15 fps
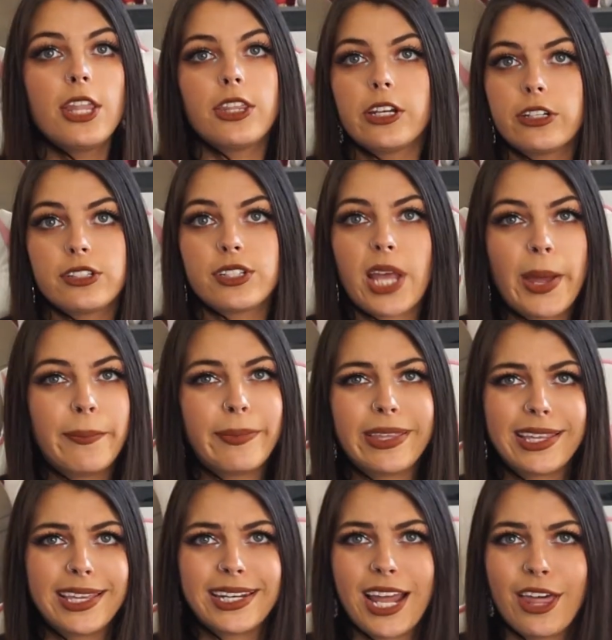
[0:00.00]
There's a
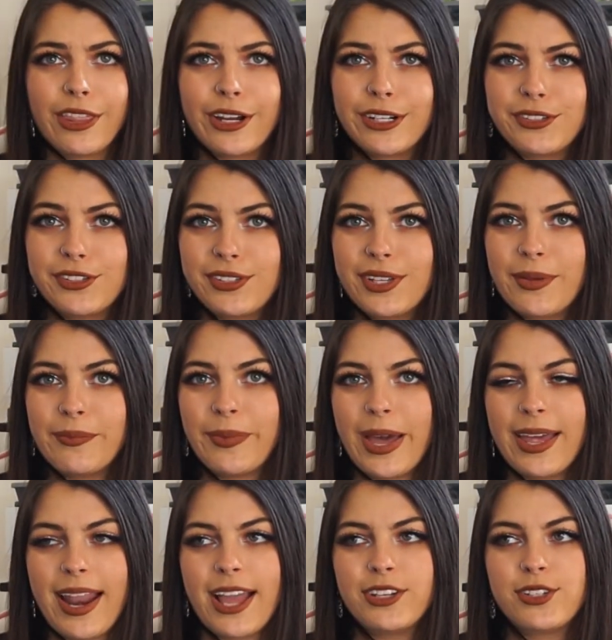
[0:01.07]
million others,
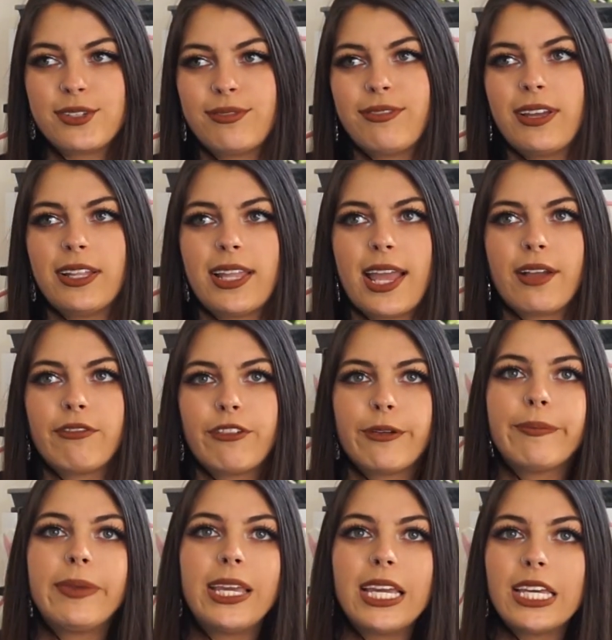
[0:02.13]
but I just feel like for
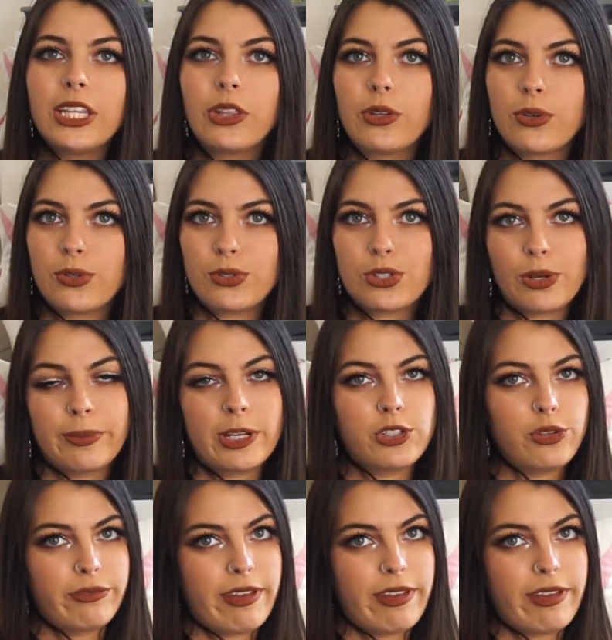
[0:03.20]
me, those are my two